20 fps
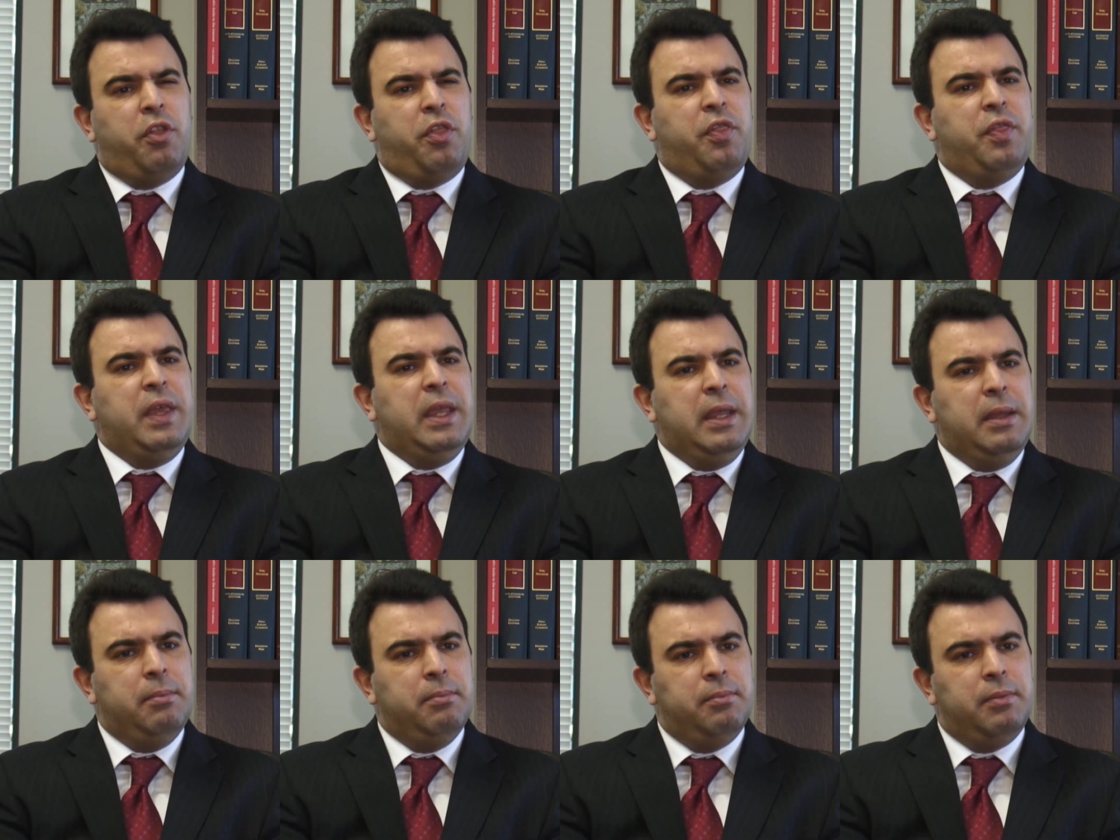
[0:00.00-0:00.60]

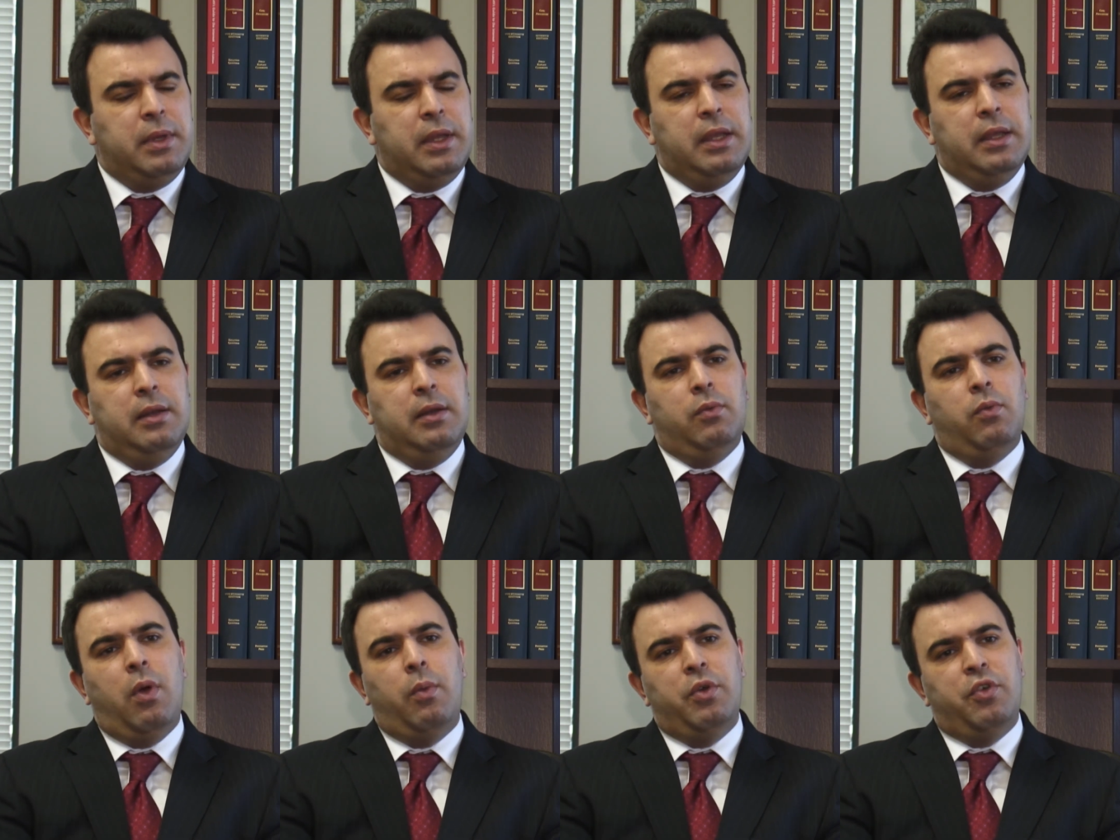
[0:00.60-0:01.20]
theme
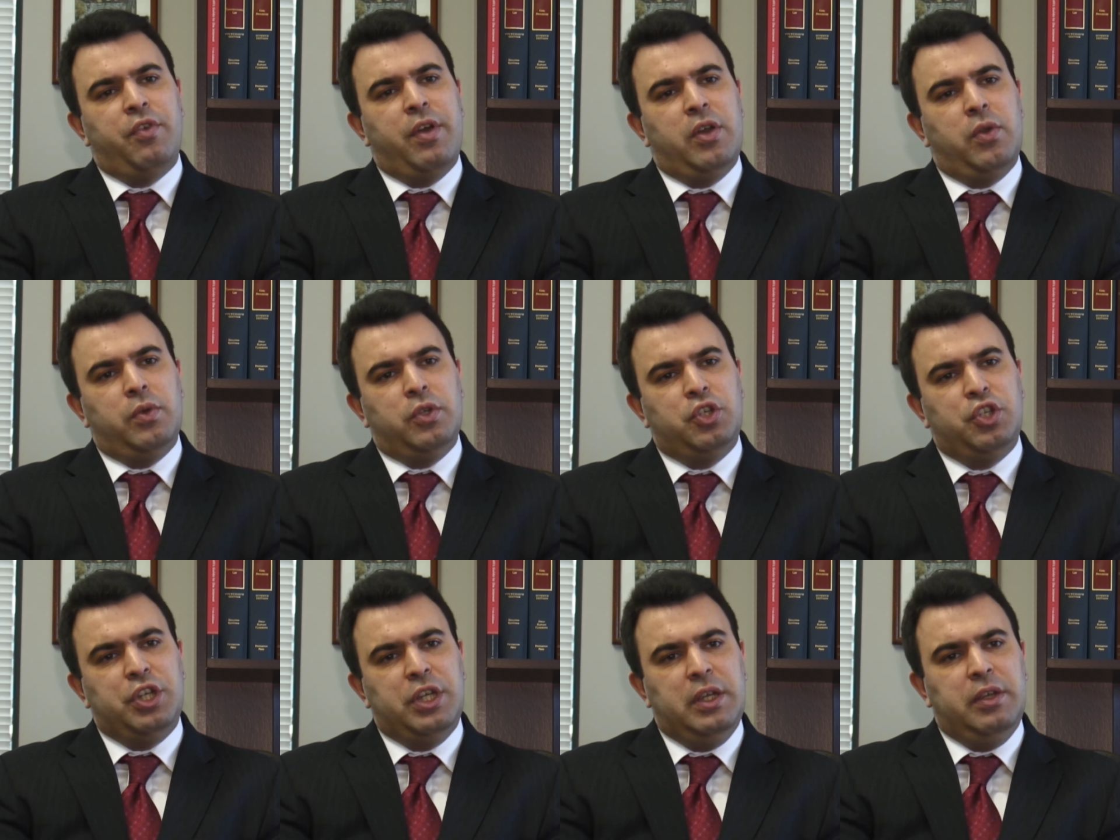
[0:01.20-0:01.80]
in what we're trying to
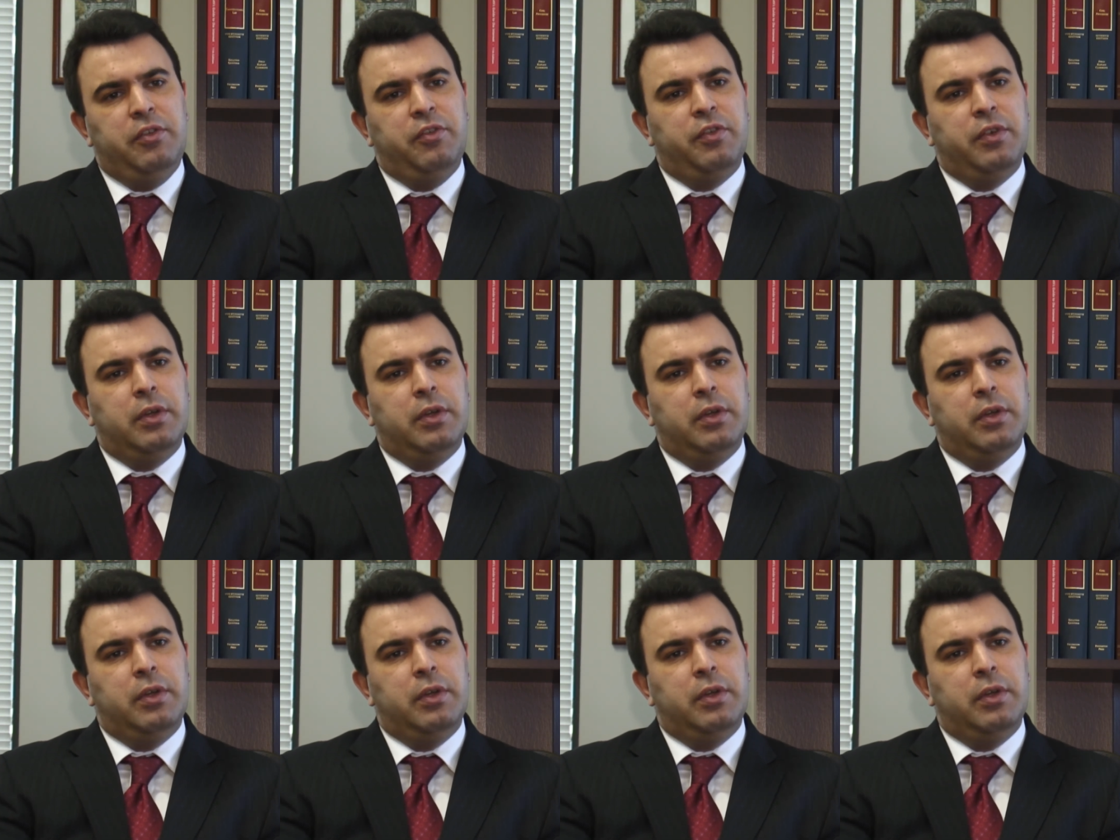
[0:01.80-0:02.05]
achieve,